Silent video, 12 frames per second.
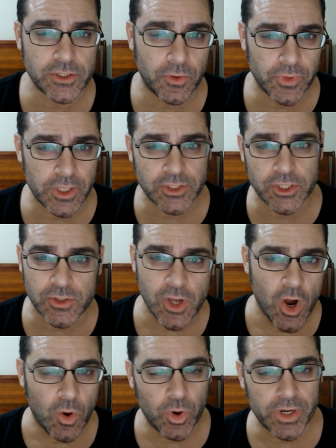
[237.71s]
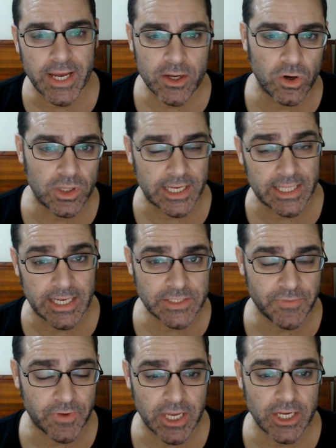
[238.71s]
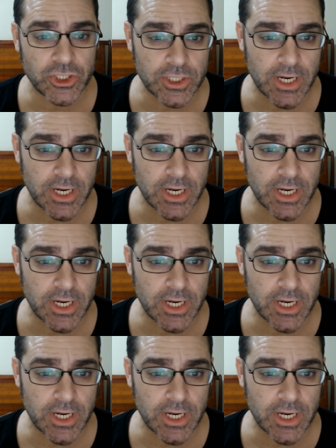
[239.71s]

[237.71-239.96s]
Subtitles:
So this is what I call a classification